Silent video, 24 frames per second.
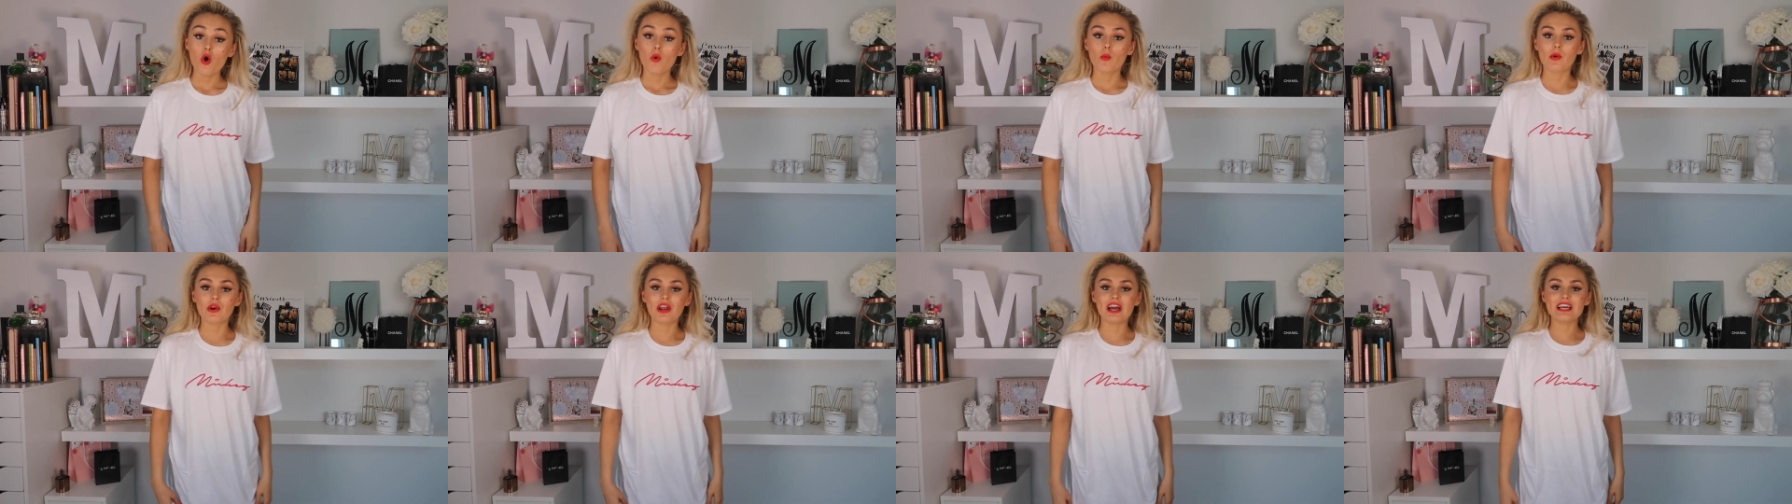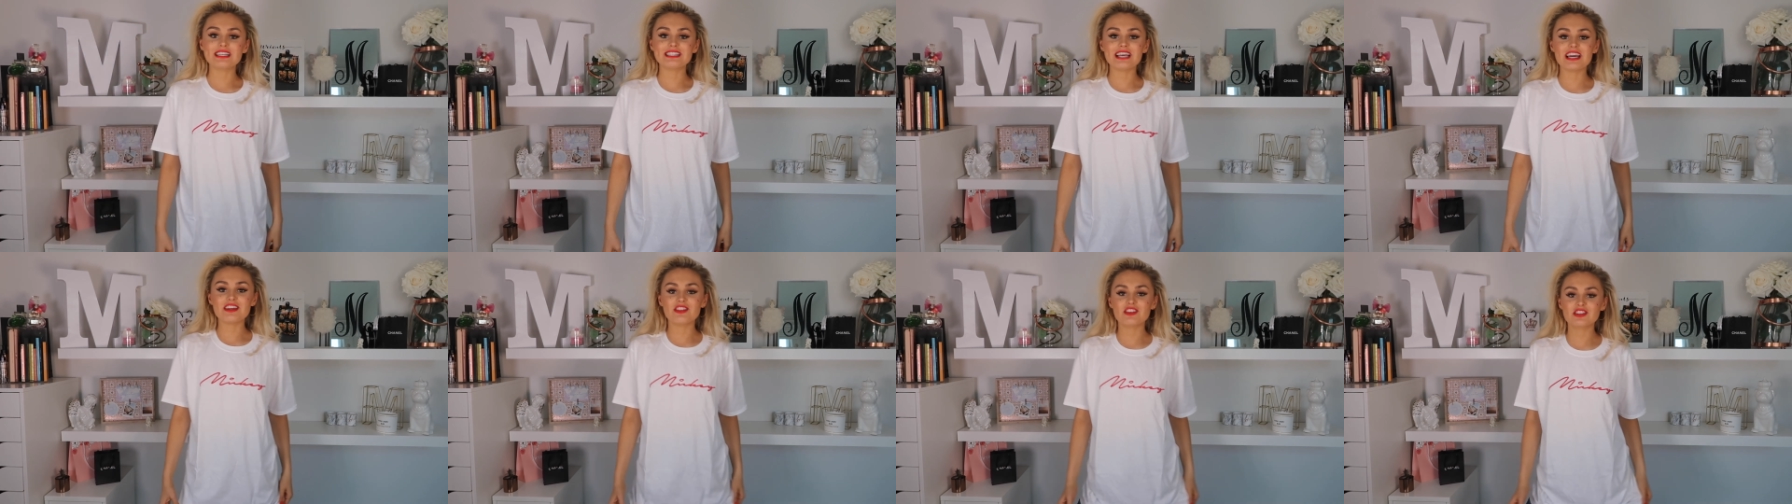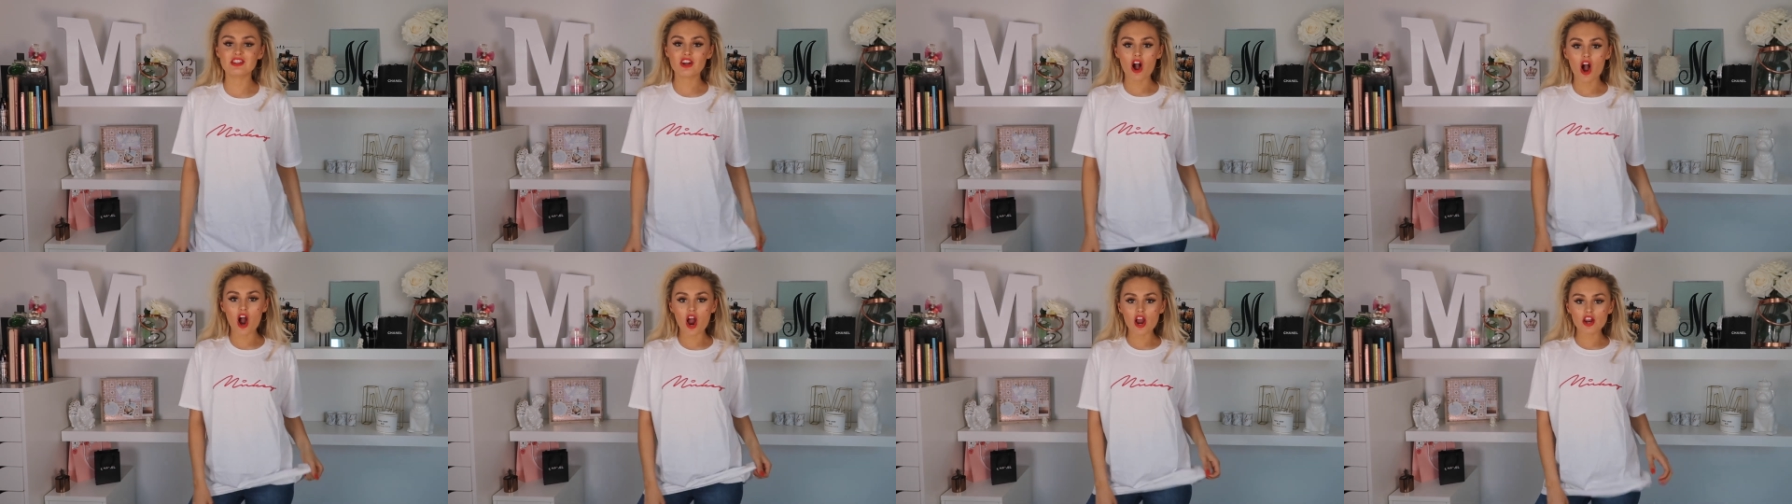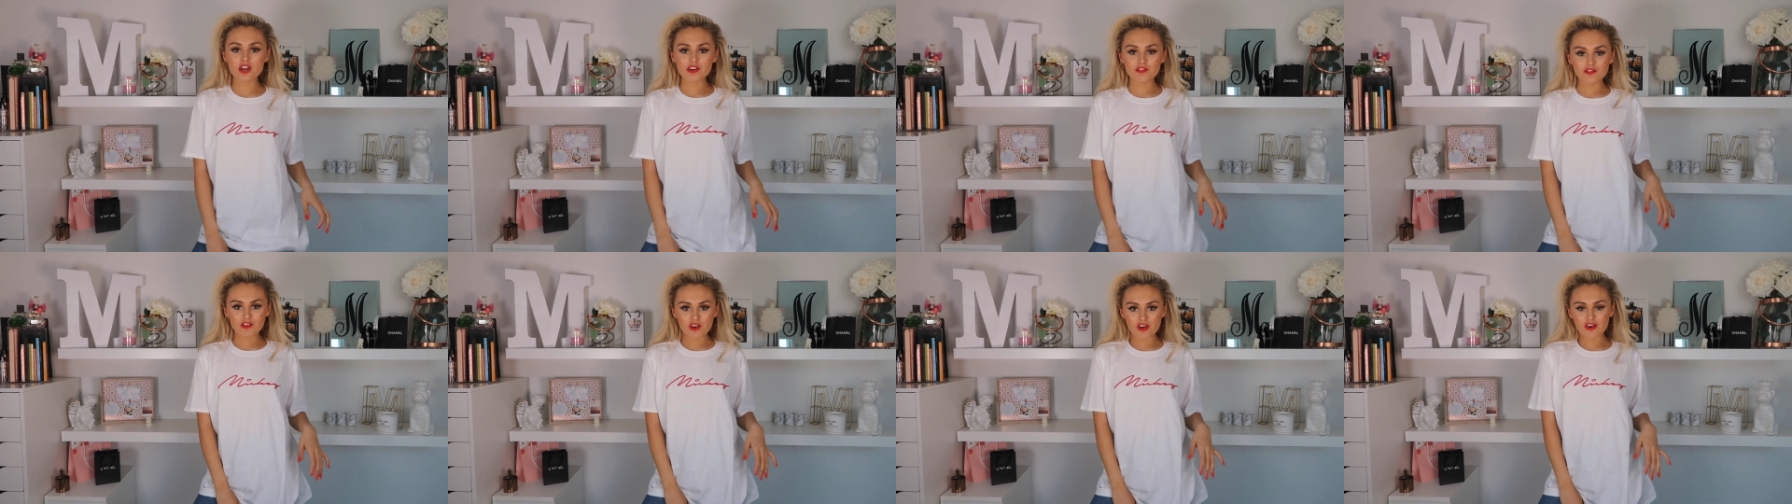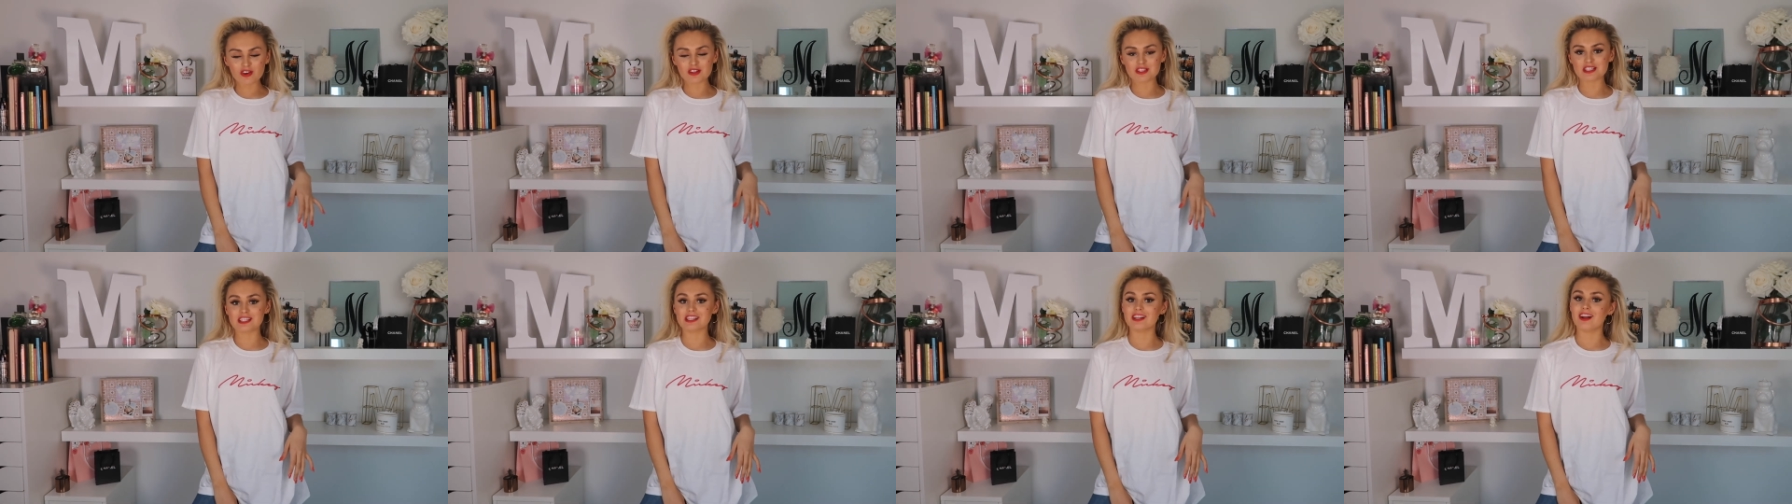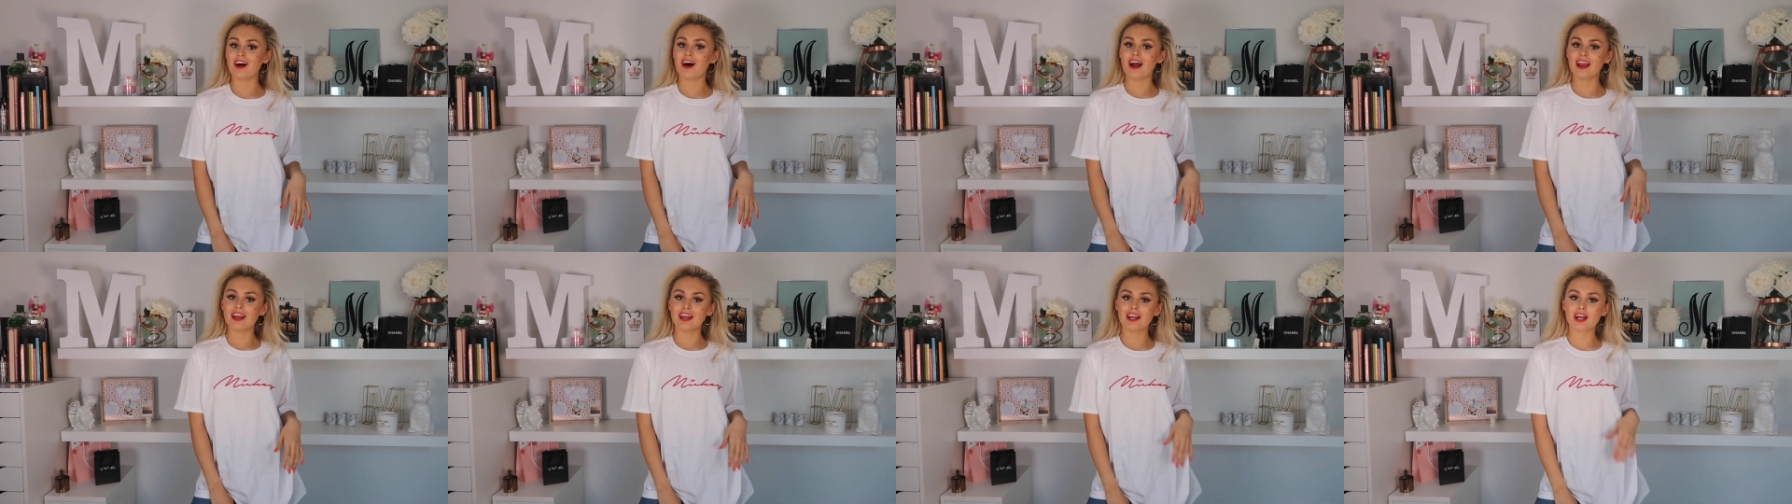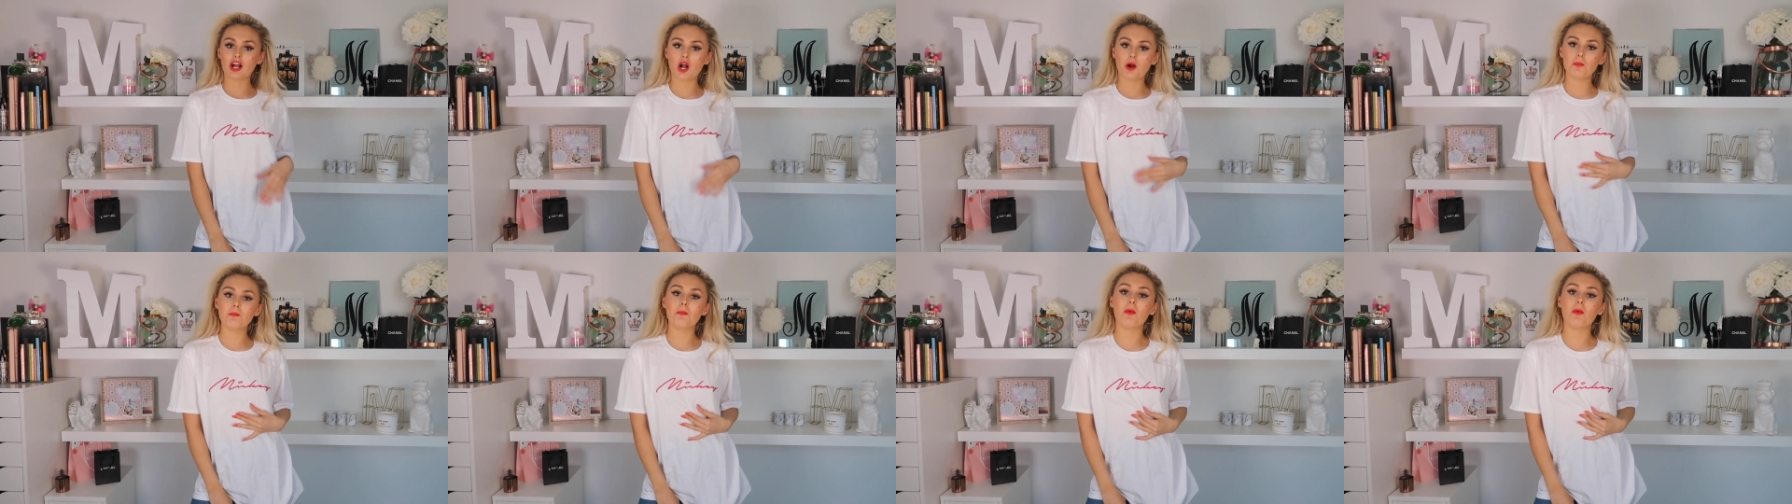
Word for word: when I say this kind of looks like